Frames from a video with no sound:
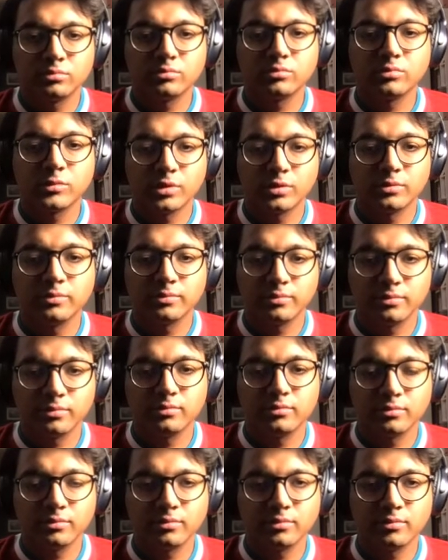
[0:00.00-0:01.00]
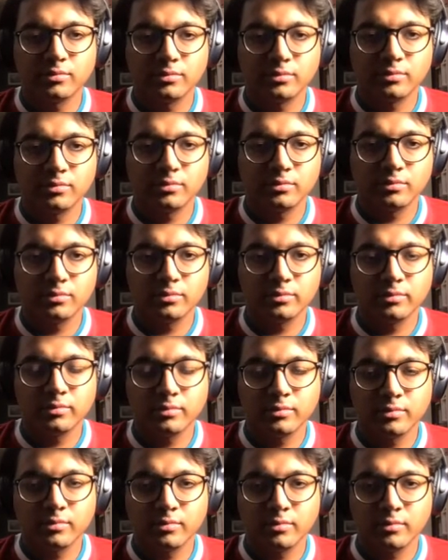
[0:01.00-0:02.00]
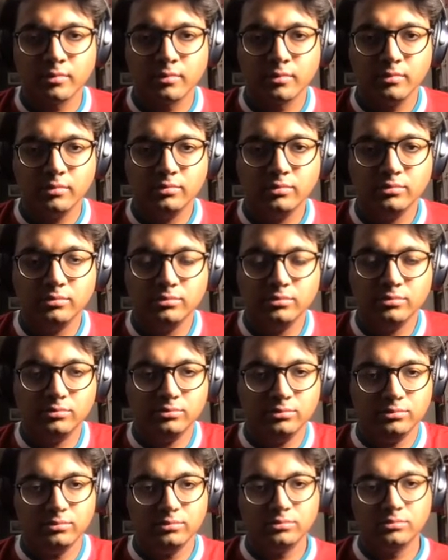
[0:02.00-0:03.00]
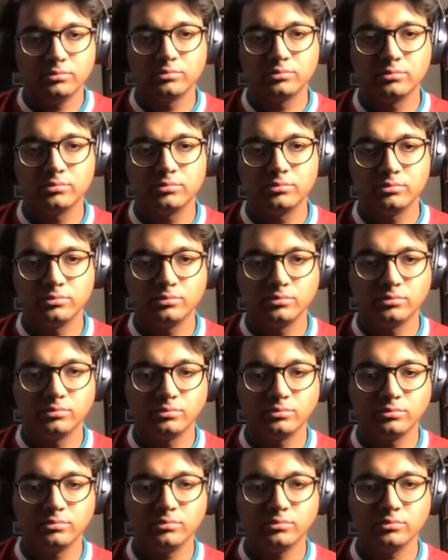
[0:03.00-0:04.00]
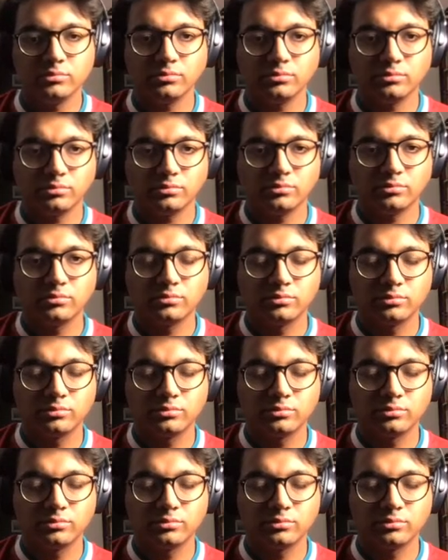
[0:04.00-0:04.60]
[no speech]